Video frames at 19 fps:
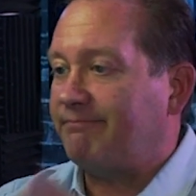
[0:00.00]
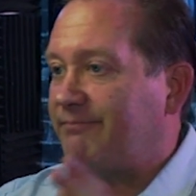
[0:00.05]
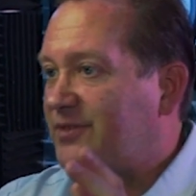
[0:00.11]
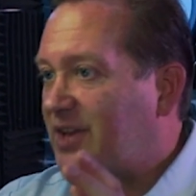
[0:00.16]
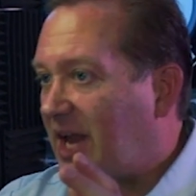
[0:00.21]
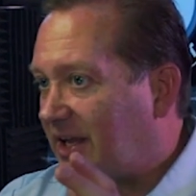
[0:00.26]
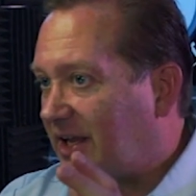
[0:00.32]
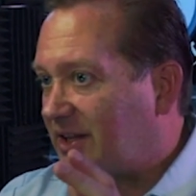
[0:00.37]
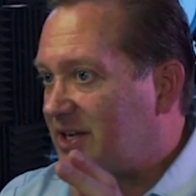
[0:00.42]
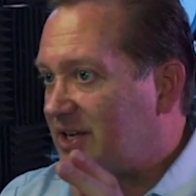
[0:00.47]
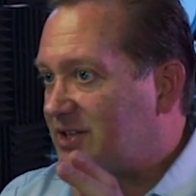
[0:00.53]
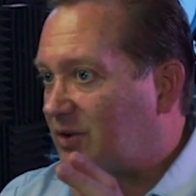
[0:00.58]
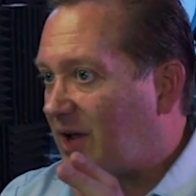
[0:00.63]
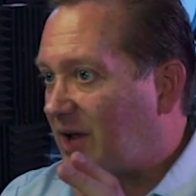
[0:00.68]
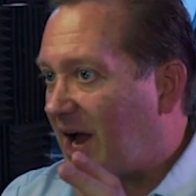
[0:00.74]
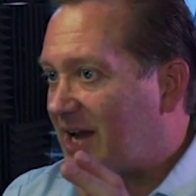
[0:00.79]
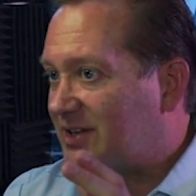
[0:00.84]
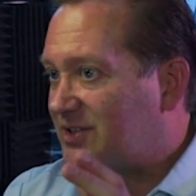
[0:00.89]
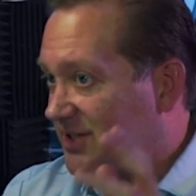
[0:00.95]
take these
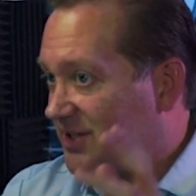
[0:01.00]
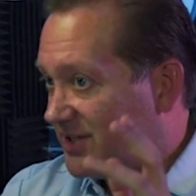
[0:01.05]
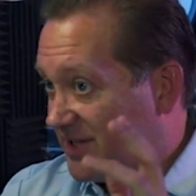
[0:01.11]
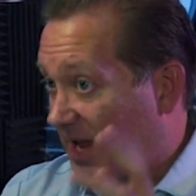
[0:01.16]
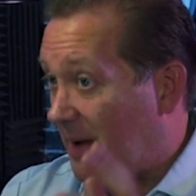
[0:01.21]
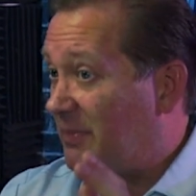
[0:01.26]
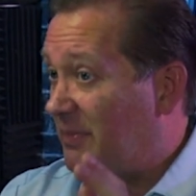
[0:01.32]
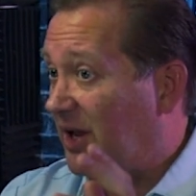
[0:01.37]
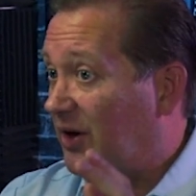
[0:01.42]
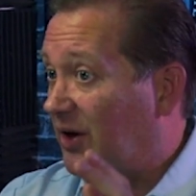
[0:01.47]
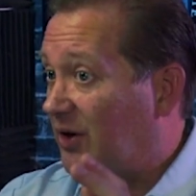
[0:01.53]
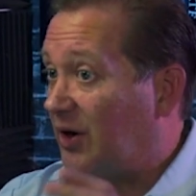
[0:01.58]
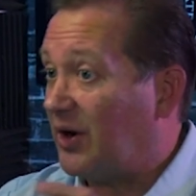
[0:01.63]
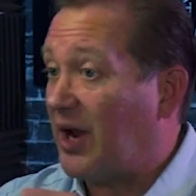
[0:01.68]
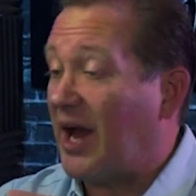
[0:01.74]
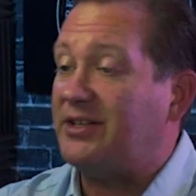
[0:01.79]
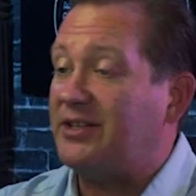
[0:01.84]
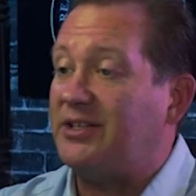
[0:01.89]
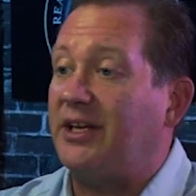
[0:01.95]
classes. That'd be a good
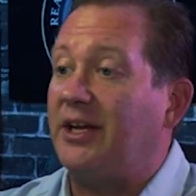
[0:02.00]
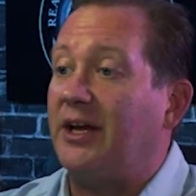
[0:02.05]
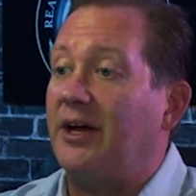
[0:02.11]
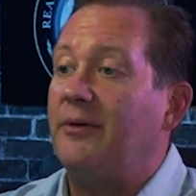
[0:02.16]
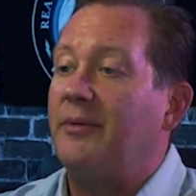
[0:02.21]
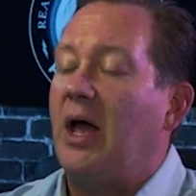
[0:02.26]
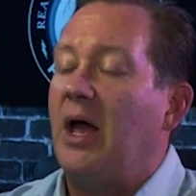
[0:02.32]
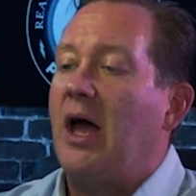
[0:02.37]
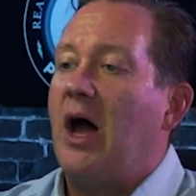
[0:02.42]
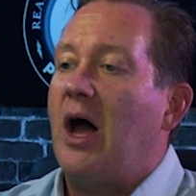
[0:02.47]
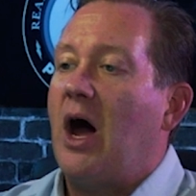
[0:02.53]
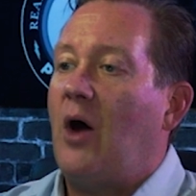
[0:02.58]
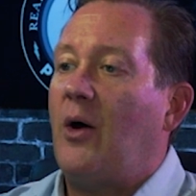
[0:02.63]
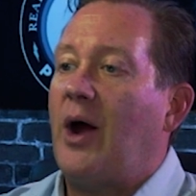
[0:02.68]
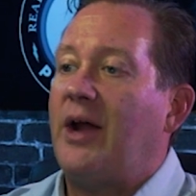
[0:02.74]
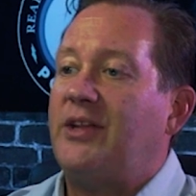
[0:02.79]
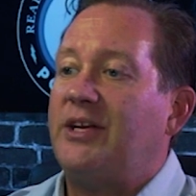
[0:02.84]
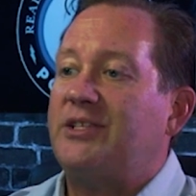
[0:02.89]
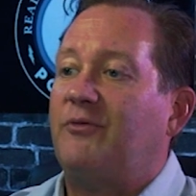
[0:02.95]
idea. All
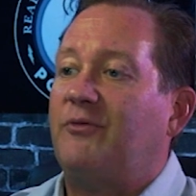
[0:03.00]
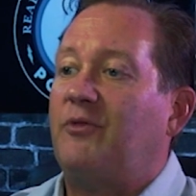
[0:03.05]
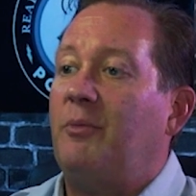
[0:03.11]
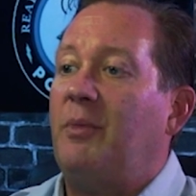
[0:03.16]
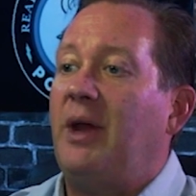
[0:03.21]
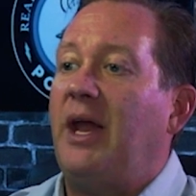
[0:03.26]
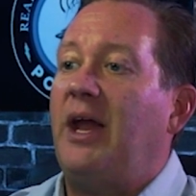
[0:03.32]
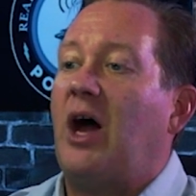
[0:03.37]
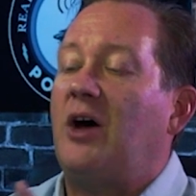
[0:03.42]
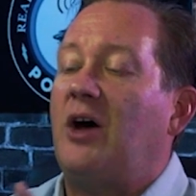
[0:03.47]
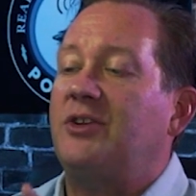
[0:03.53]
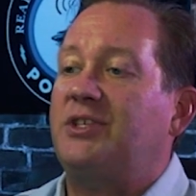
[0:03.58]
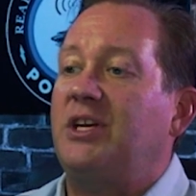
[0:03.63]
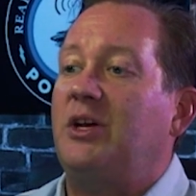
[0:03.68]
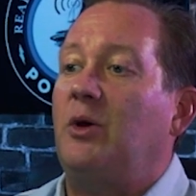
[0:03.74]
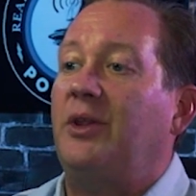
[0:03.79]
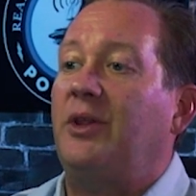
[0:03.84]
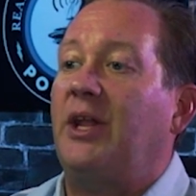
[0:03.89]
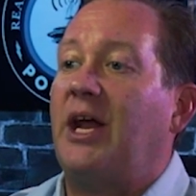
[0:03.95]
right. That's it for me. I'll see
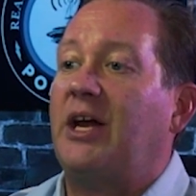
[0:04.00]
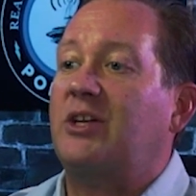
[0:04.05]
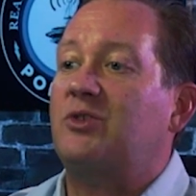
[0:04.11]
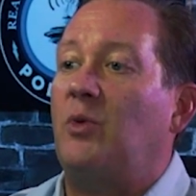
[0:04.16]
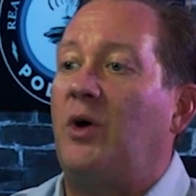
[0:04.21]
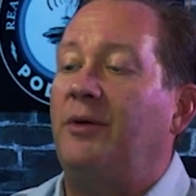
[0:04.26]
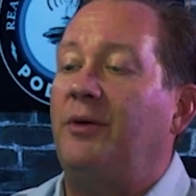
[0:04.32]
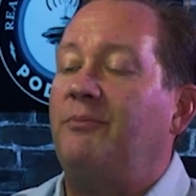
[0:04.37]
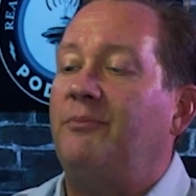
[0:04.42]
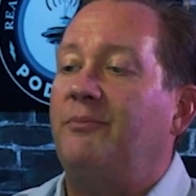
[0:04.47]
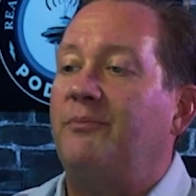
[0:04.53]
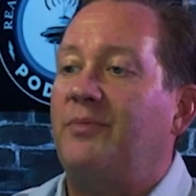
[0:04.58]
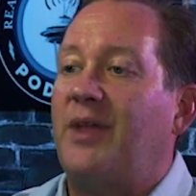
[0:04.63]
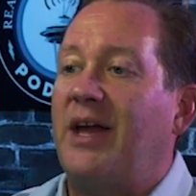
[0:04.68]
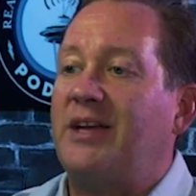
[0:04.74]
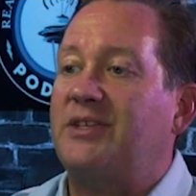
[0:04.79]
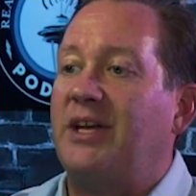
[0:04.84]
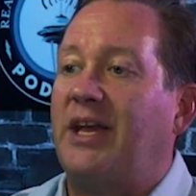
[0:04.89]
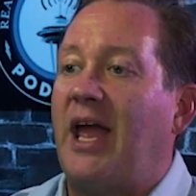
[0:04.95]
you on the next one.
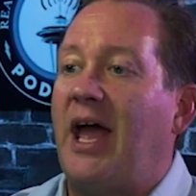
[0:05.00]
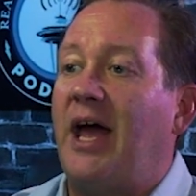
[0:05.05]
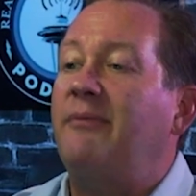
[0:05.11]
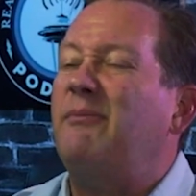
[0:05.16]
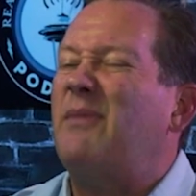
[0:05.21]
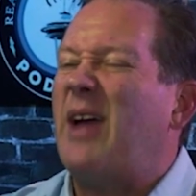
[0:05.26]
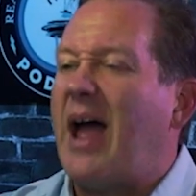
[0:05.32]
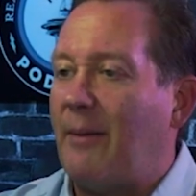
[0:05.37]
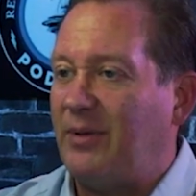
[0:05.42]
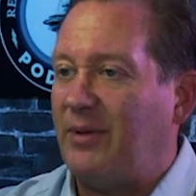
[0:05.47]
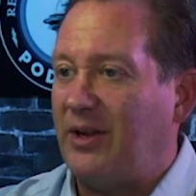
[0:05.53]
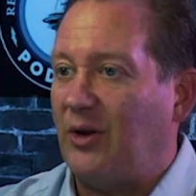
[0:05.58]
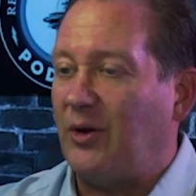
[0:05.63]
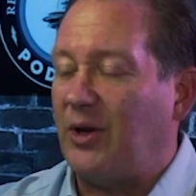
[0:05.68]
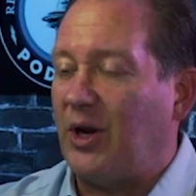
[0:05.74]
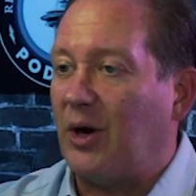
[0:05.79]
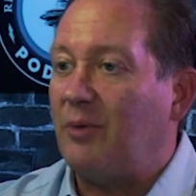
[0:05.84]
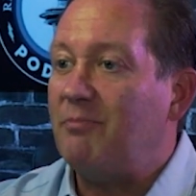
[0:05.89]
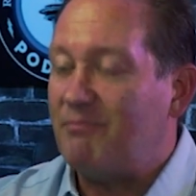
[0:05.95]
Thanks again. Happy New
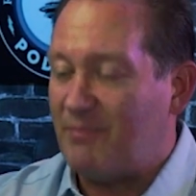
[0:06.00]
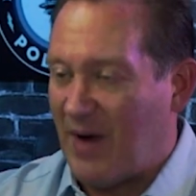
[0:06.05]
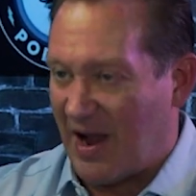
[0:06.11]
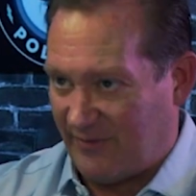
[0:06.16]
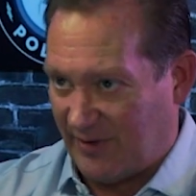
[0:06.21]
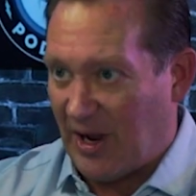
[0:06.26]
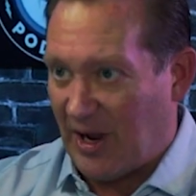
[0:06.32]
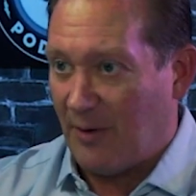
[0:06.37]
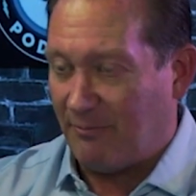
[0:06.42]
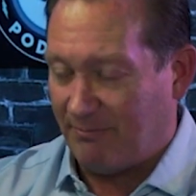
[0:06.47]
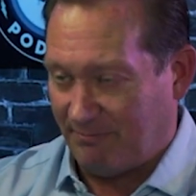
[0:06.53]
Year. Bye for now.